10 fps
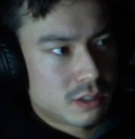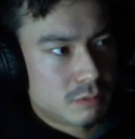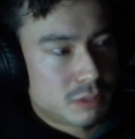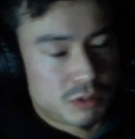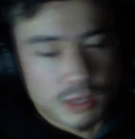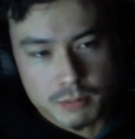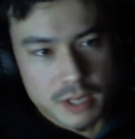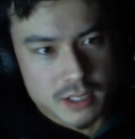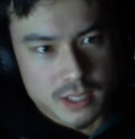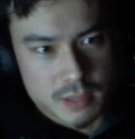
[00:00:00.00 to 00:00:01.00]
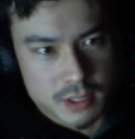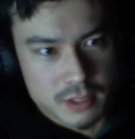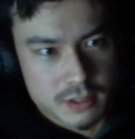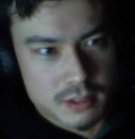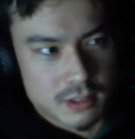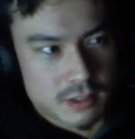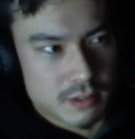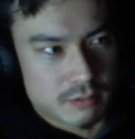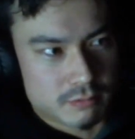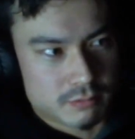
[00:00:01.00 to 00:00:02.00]
between pandemics
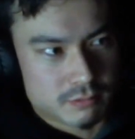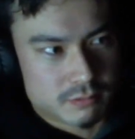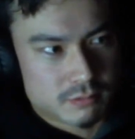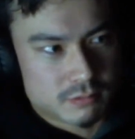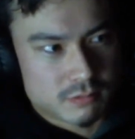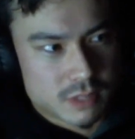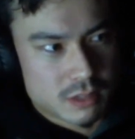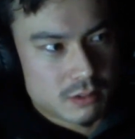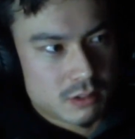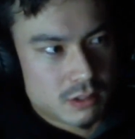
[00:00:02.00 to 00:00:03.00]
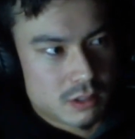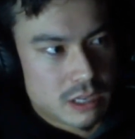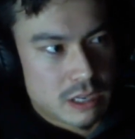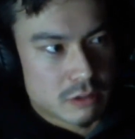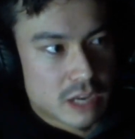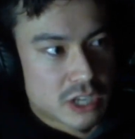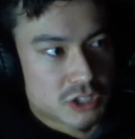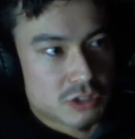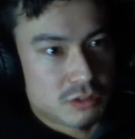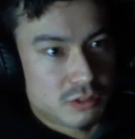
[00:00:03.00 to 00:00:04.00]
um,
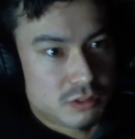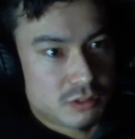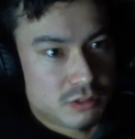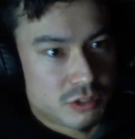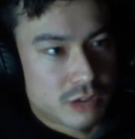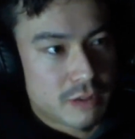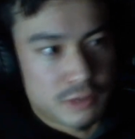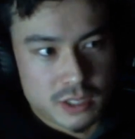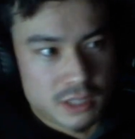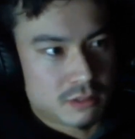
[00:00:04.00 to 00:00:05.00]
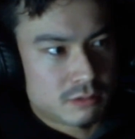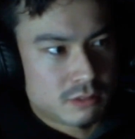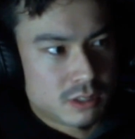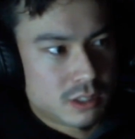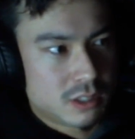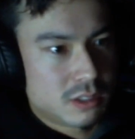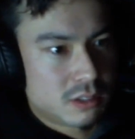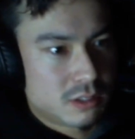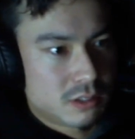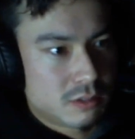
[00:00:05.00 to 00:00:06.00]
international traveling
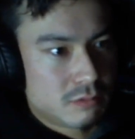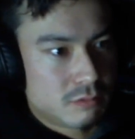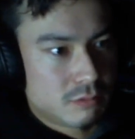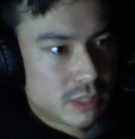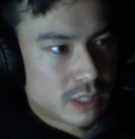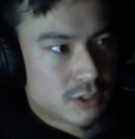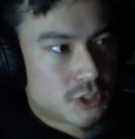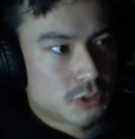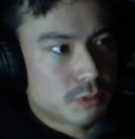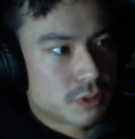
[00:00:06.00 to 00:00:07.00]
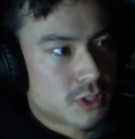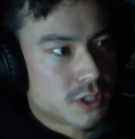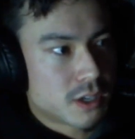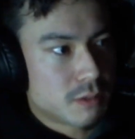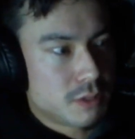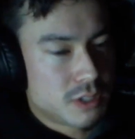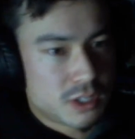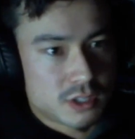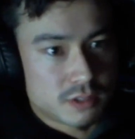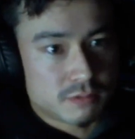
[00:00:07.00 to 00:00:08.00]
like superstar
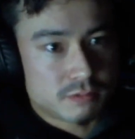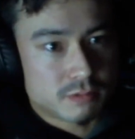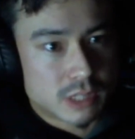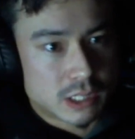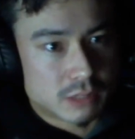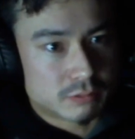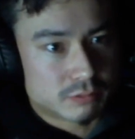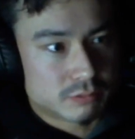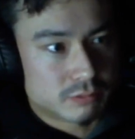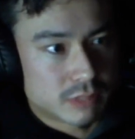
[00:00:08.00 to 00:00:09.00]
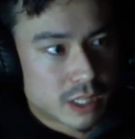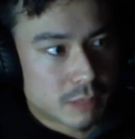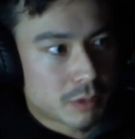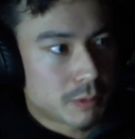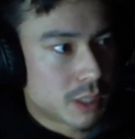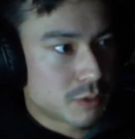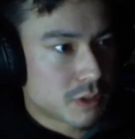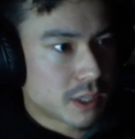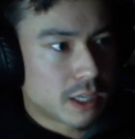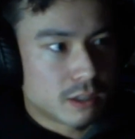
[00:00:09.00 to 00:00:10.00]
musician. Um, and that probably comes
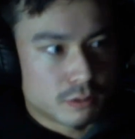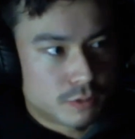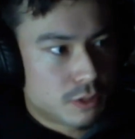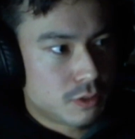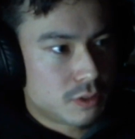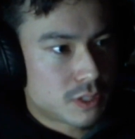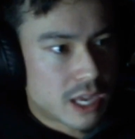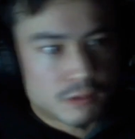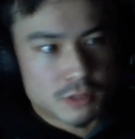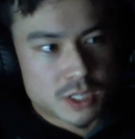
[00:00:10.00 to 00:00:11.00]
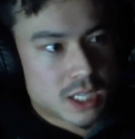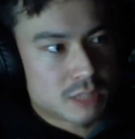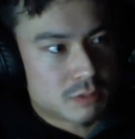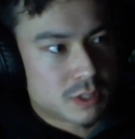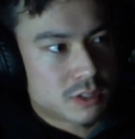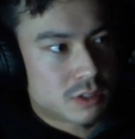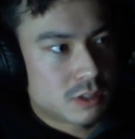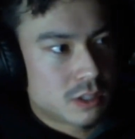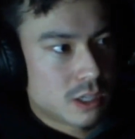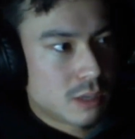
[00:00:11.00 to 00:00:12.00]
with like interviews, advertisements,
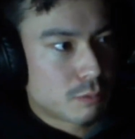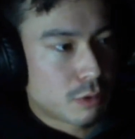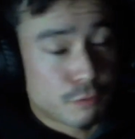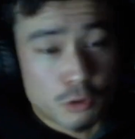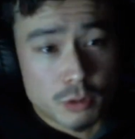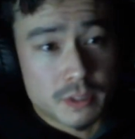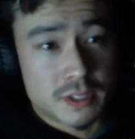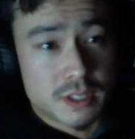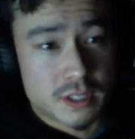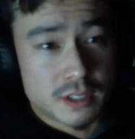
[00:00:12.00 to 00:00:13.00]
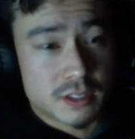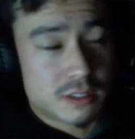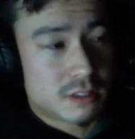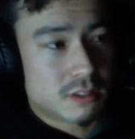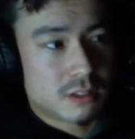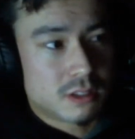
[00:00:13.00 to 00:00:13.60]
performances,